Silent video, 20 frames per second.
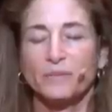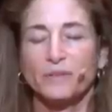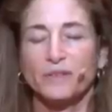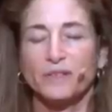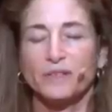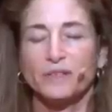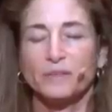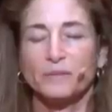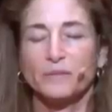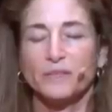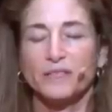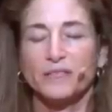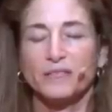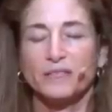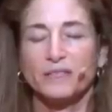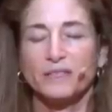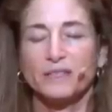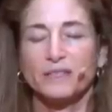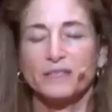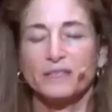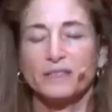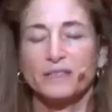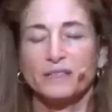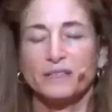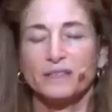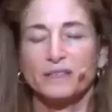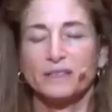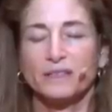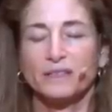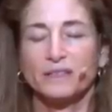more
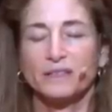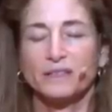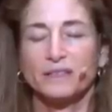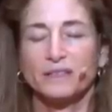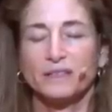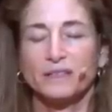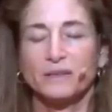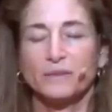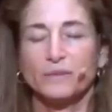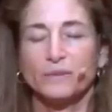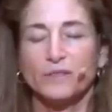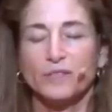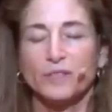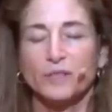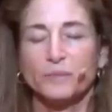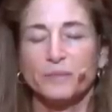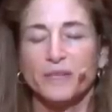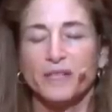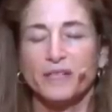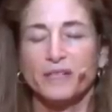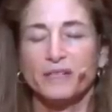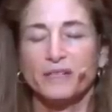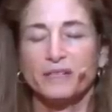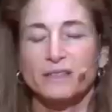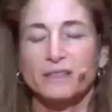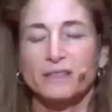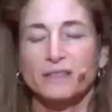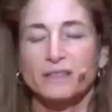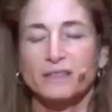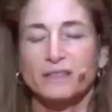intimacy, more
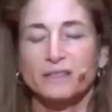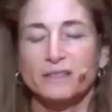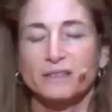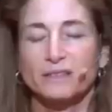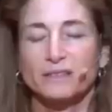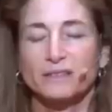space,